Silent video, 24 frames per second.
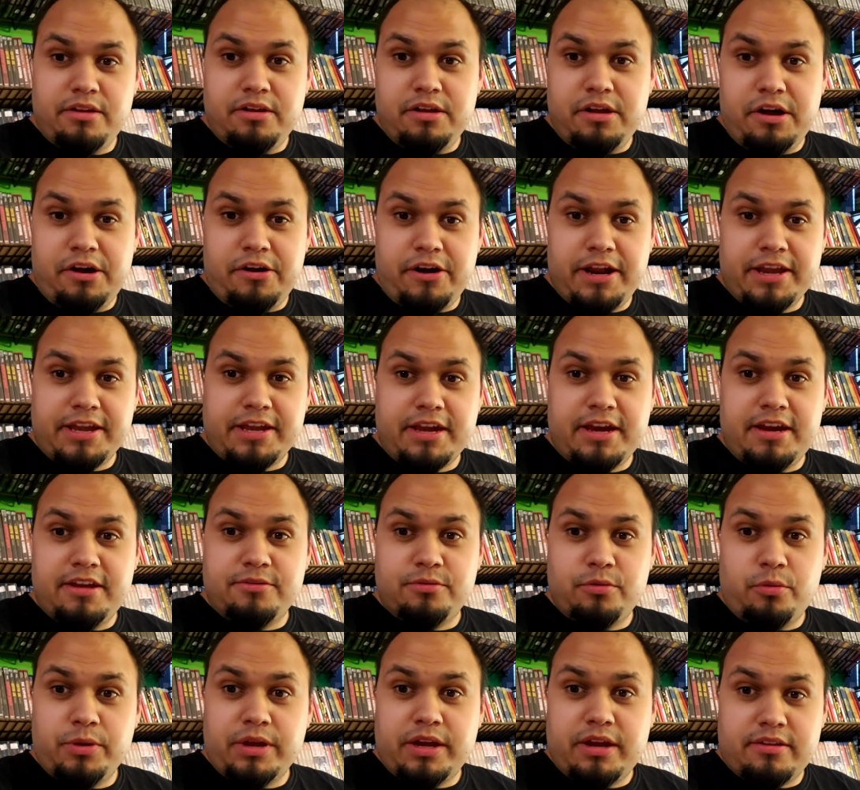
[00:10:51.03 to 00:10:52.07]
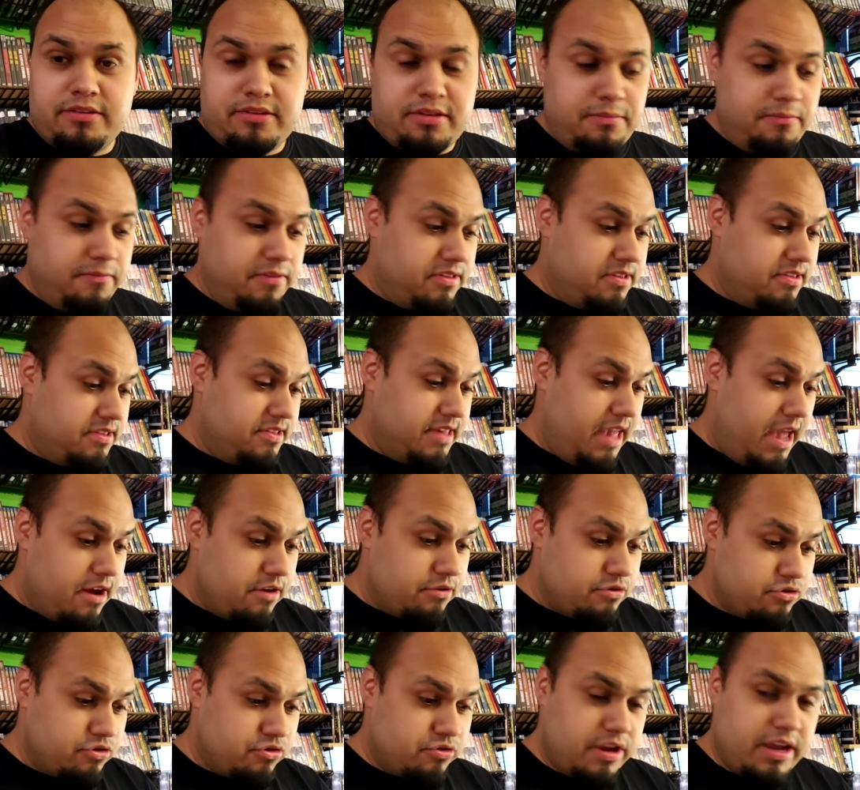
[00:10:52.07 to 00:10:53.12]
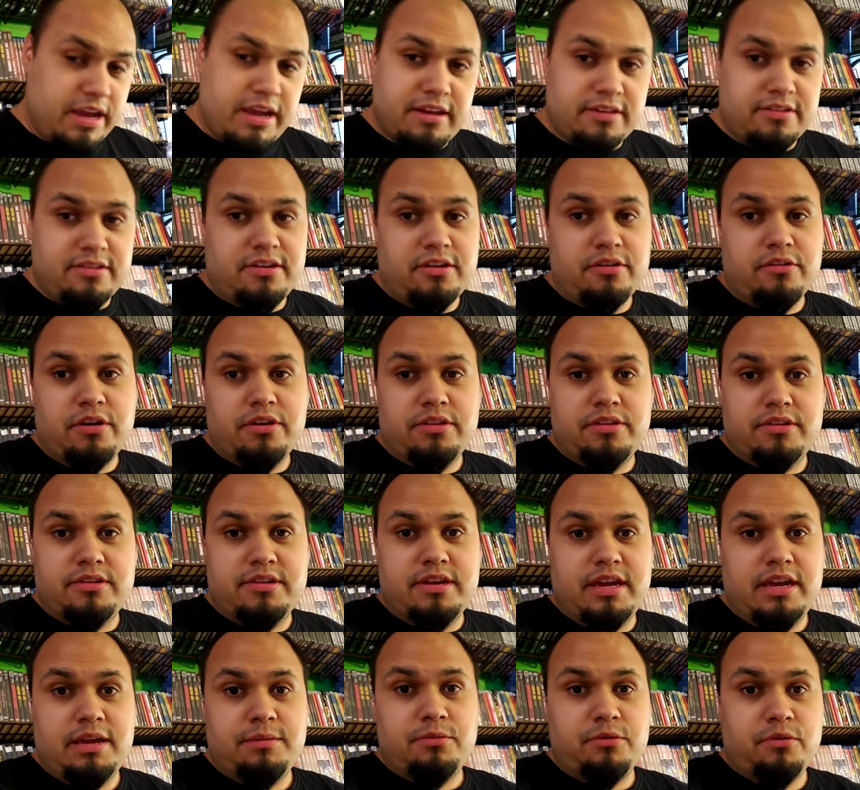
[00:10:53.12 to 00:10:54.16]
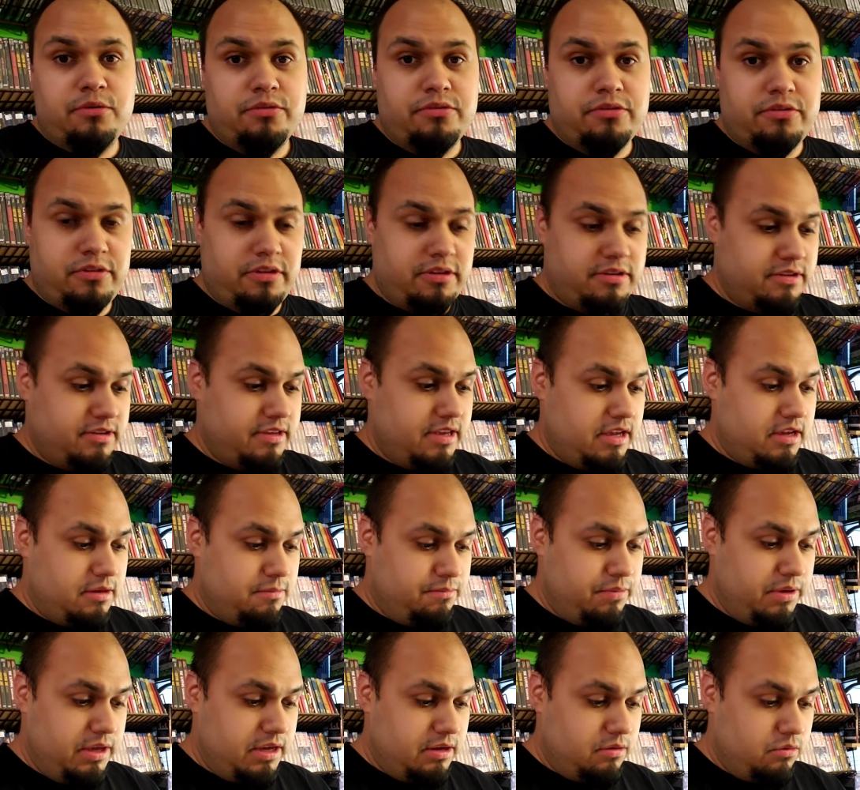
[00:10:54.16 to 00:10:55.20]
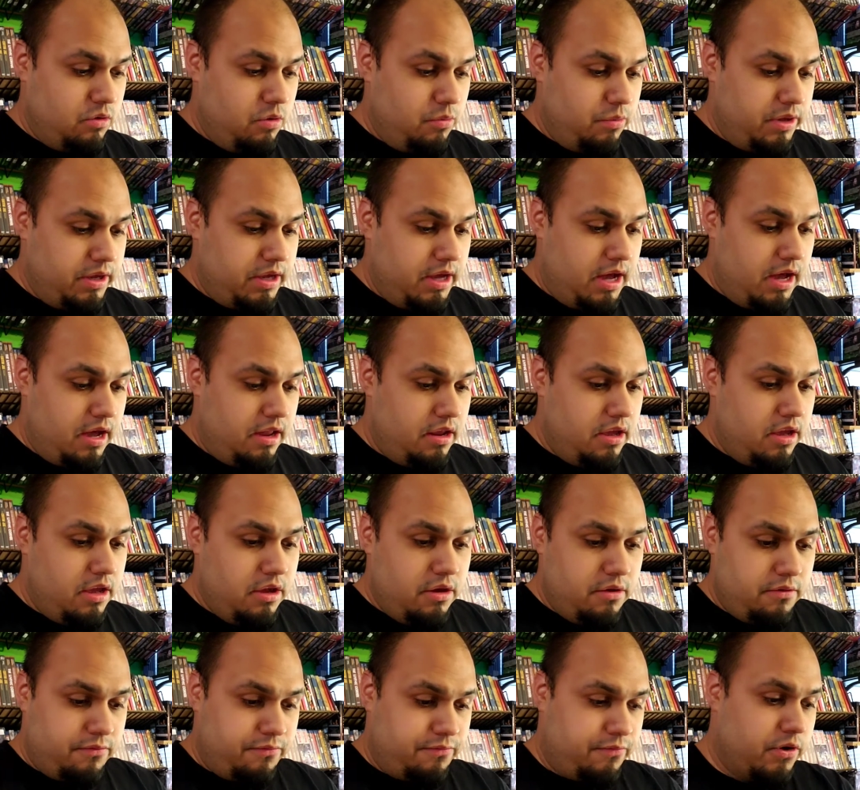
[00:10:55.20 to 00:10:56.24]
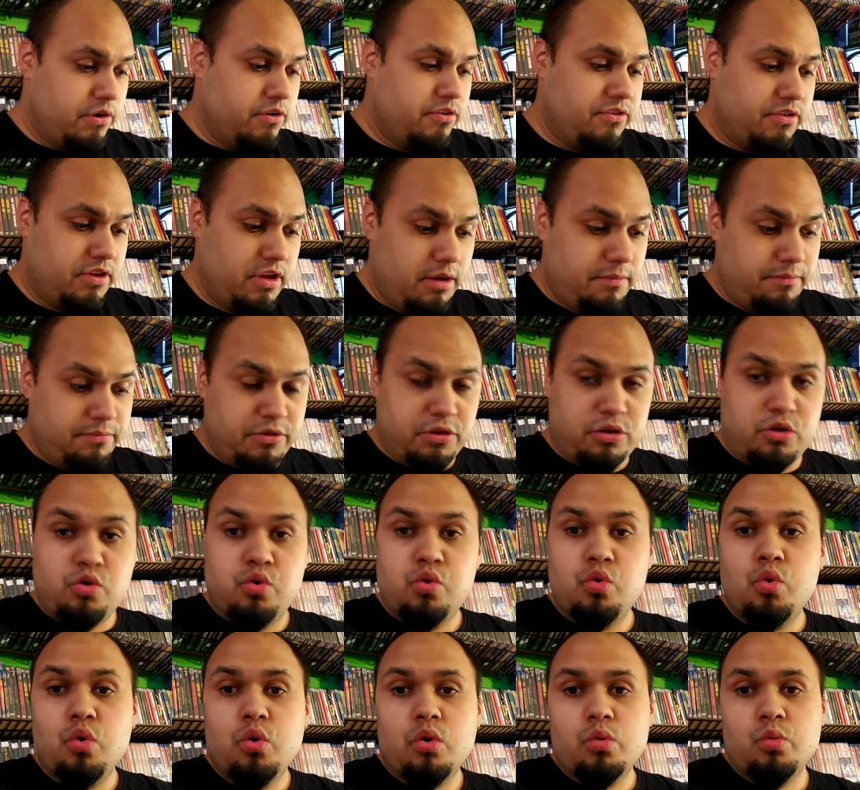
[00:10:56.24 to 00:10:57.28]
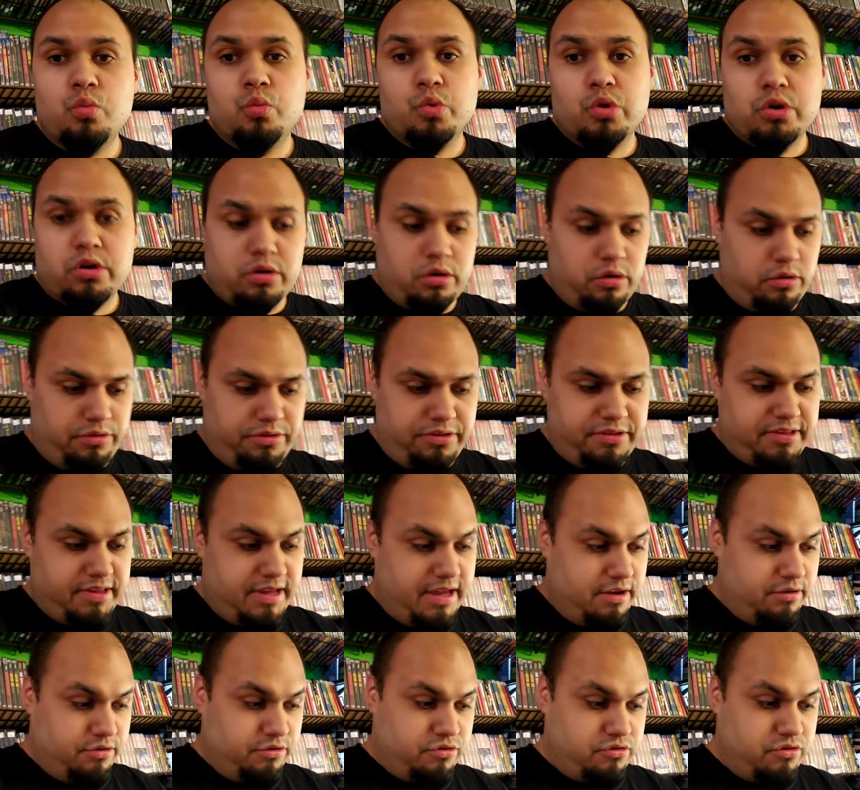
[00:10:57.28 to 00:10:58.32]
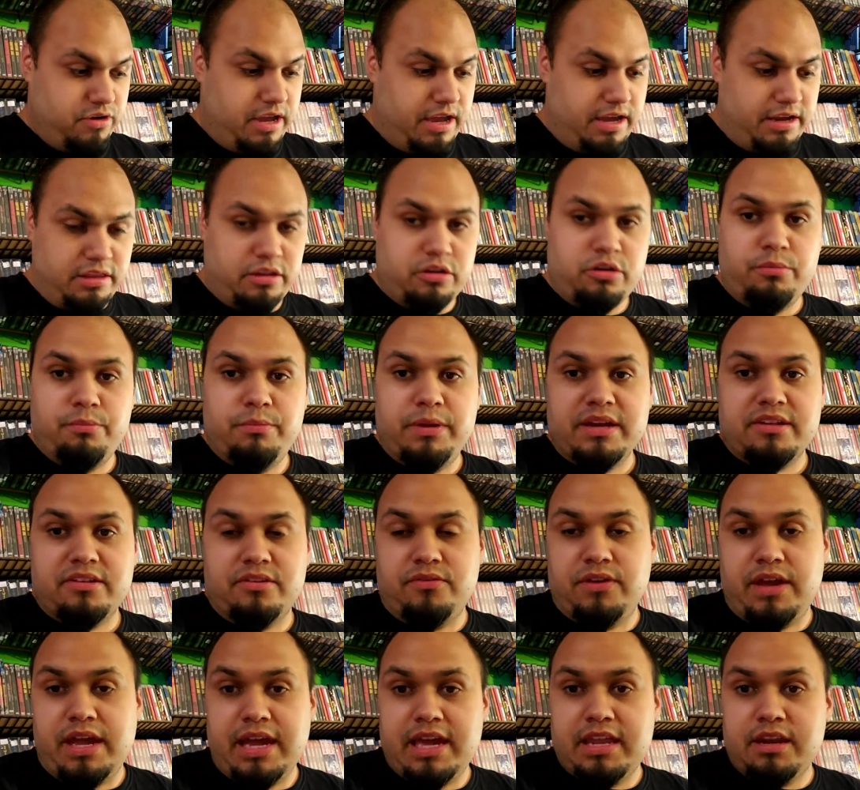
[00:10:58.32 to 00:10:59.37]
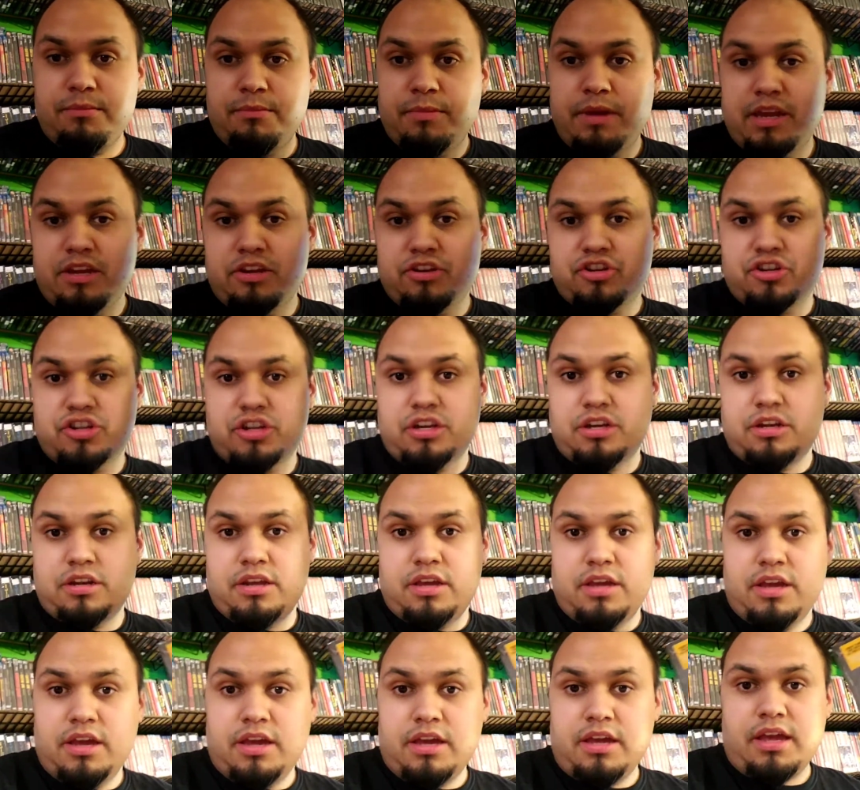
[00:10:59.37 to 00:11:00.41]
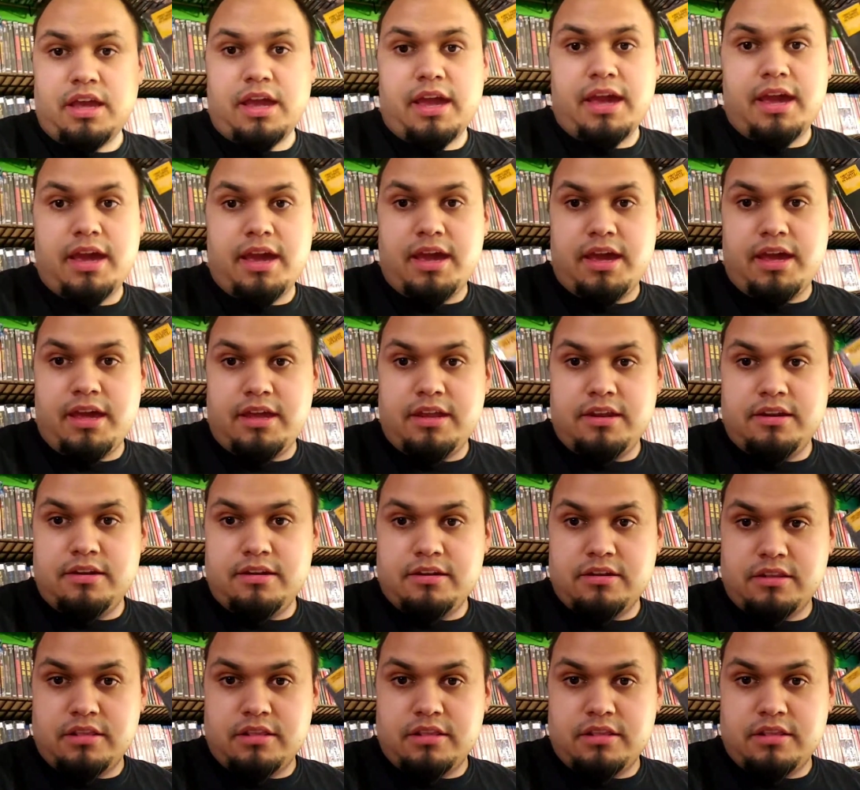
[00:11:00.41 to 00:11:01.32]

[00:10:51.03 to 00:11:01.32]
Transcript: All right, guys, well, we got some soundtracks here on the table, so let's take a peek at what we got. First up, the Cool World soundtrack, a little mix of animation and